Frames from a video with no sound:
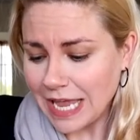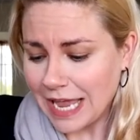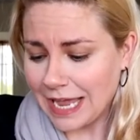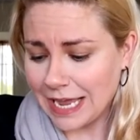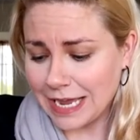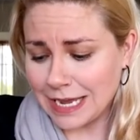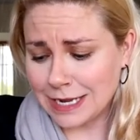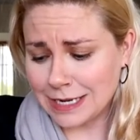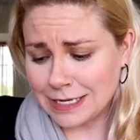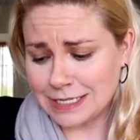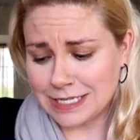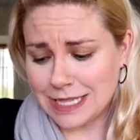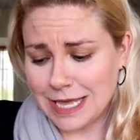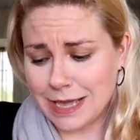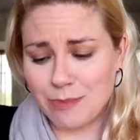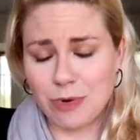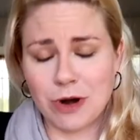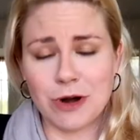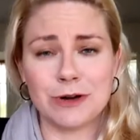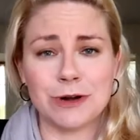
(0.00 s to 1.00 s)
and
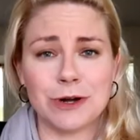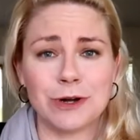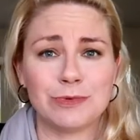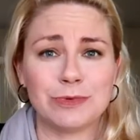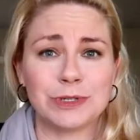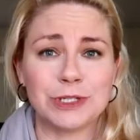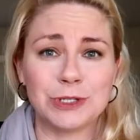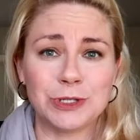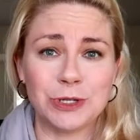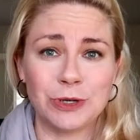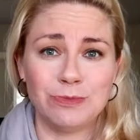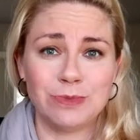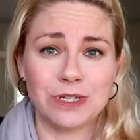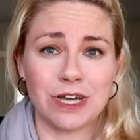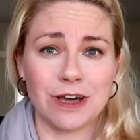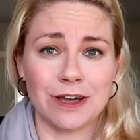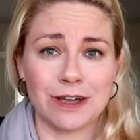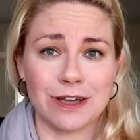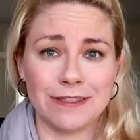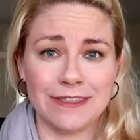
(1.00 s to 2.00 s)
they partnered with Snoop
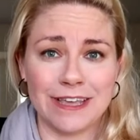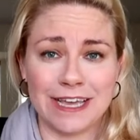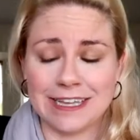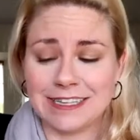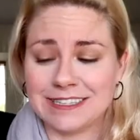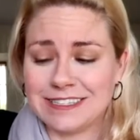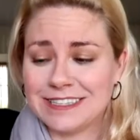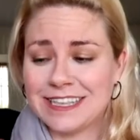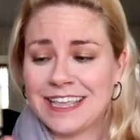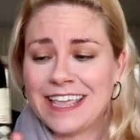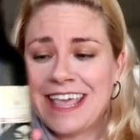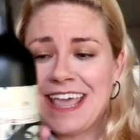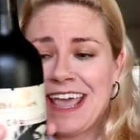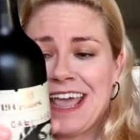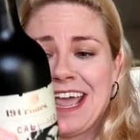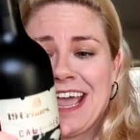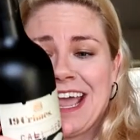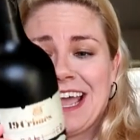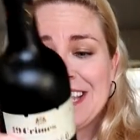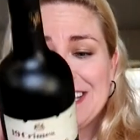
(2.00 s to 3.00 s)
Dogg on this.
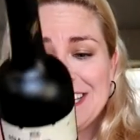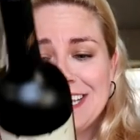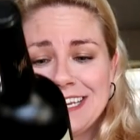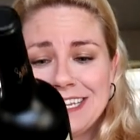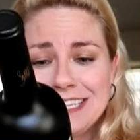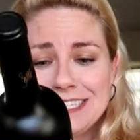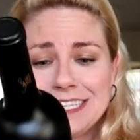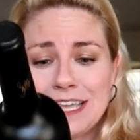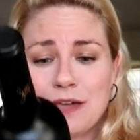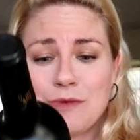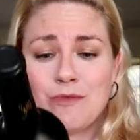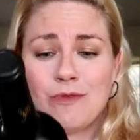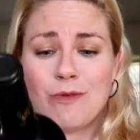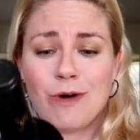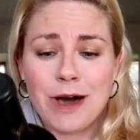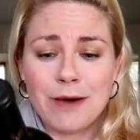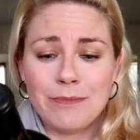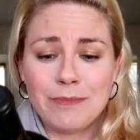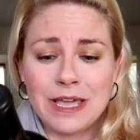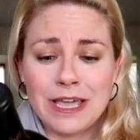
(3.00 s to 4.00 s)
And it is a
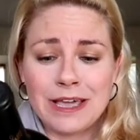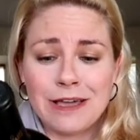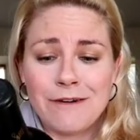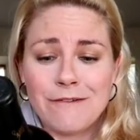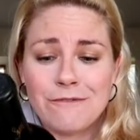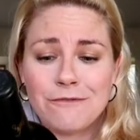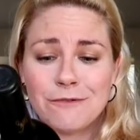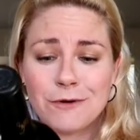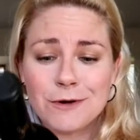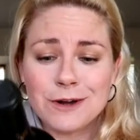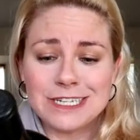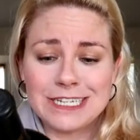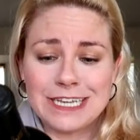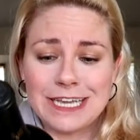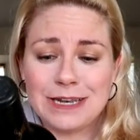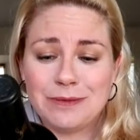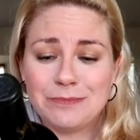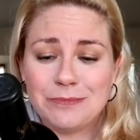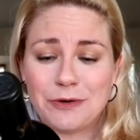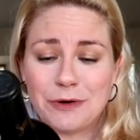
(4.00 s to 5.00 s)
whopping
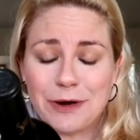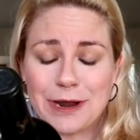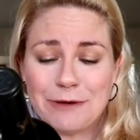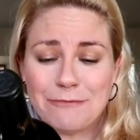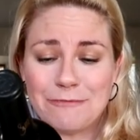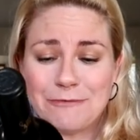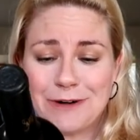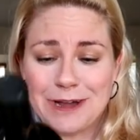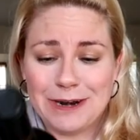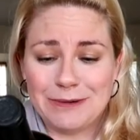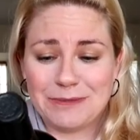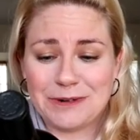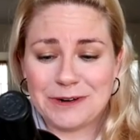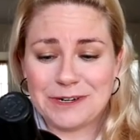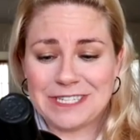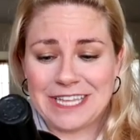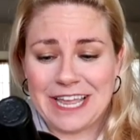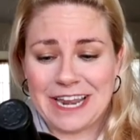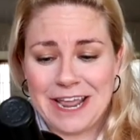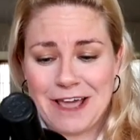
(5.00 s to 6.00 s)

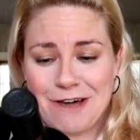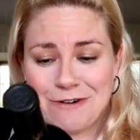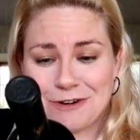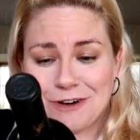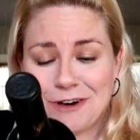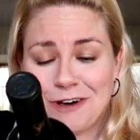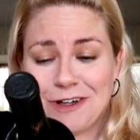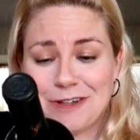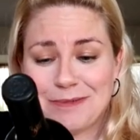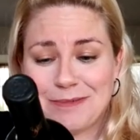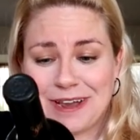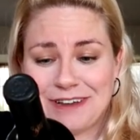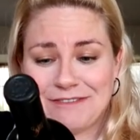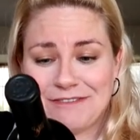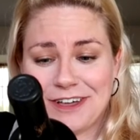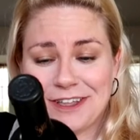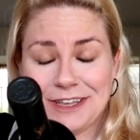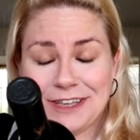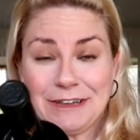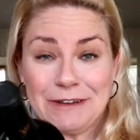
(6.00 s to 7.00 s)
14.1% alcohol by
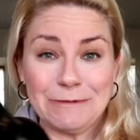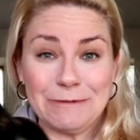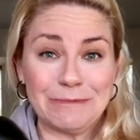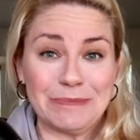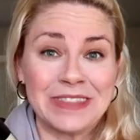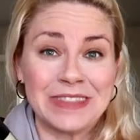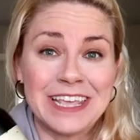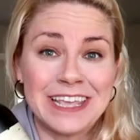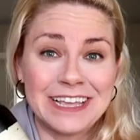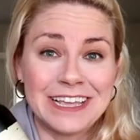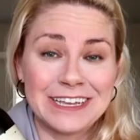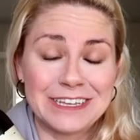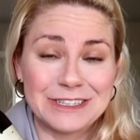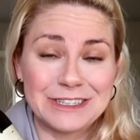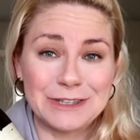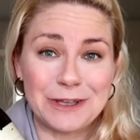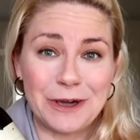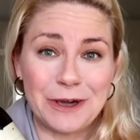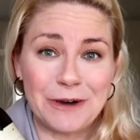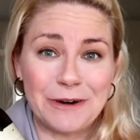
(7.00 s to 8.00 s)
volume.
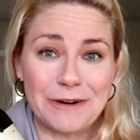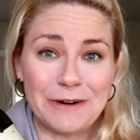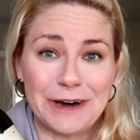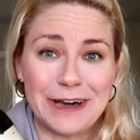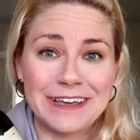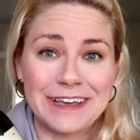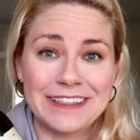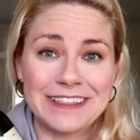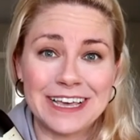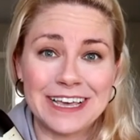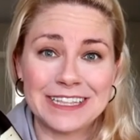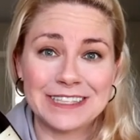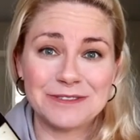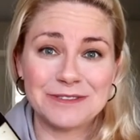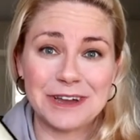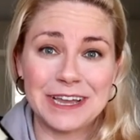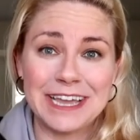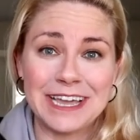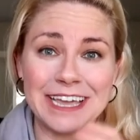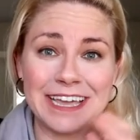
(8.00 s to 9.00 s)
So that's
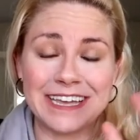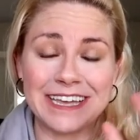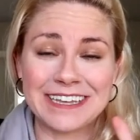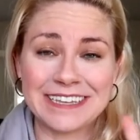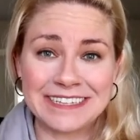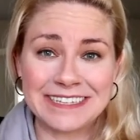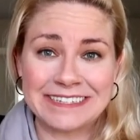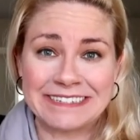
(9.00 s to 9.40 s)
why